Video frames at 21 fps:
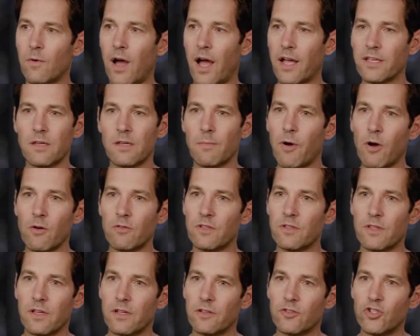I
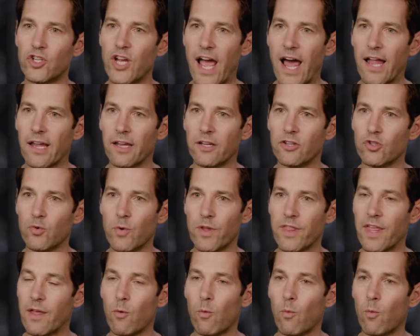suppose the challenge
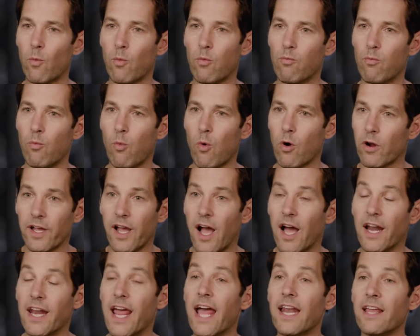with it, working
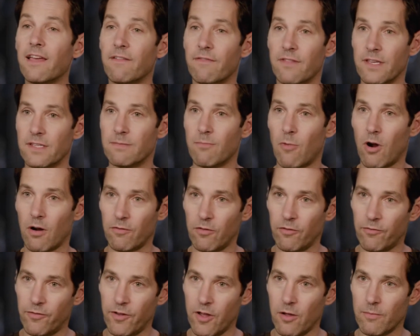on any of these
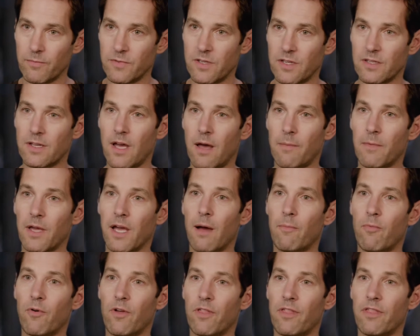Marvel films is coming
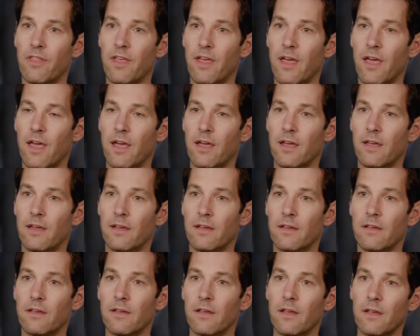up with a
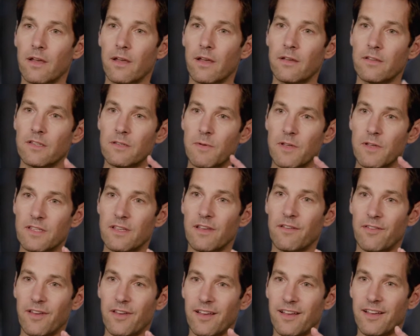
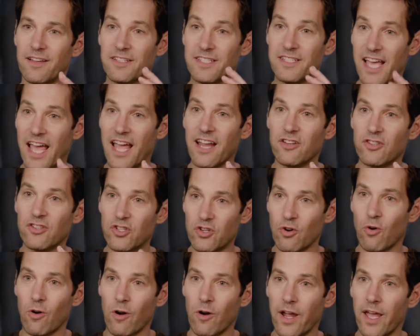specific contained
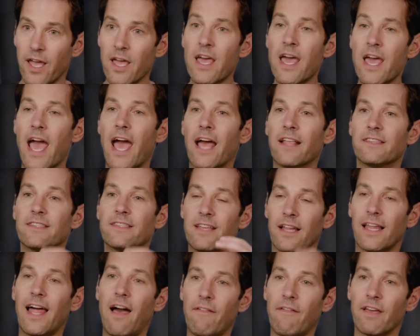story and
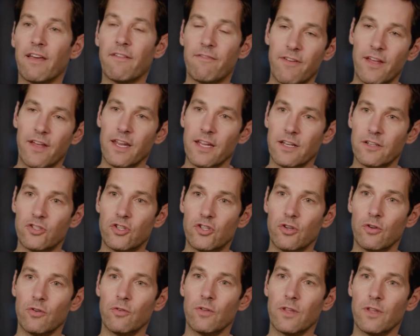still having it fit
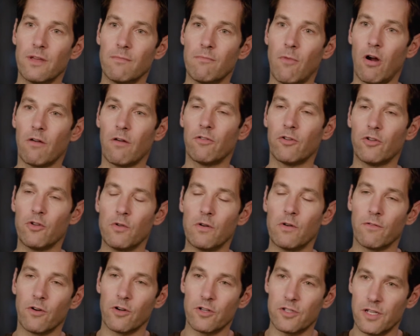into the Marvel
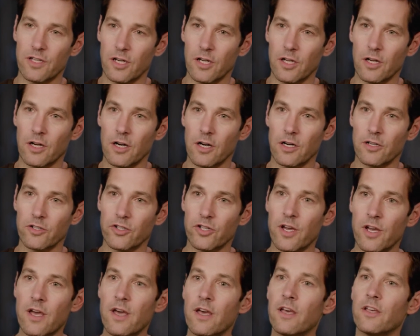universe at large.
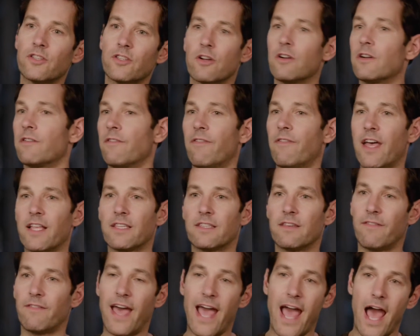Certain events
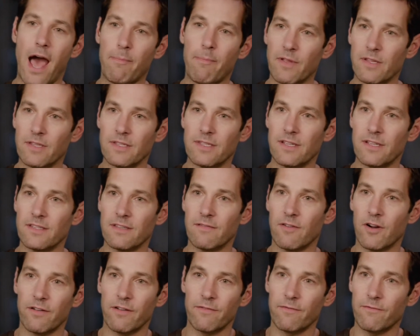have happened since the
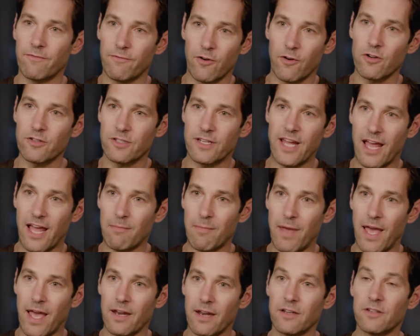very first
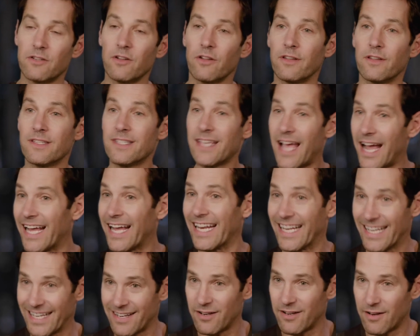Ant-Man until the
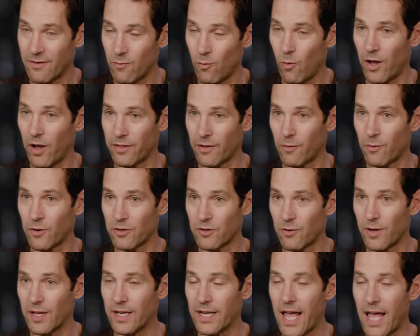second one that we're
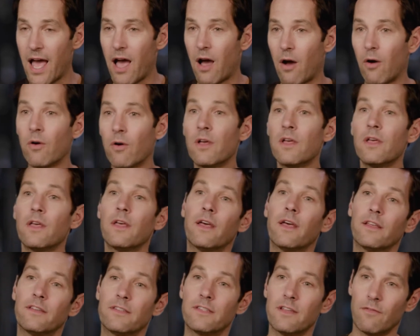doing now,
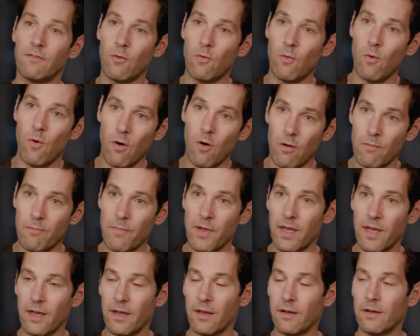Civil War
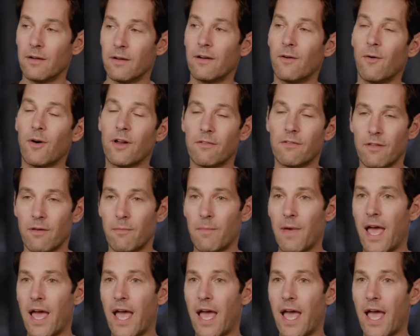being one of them.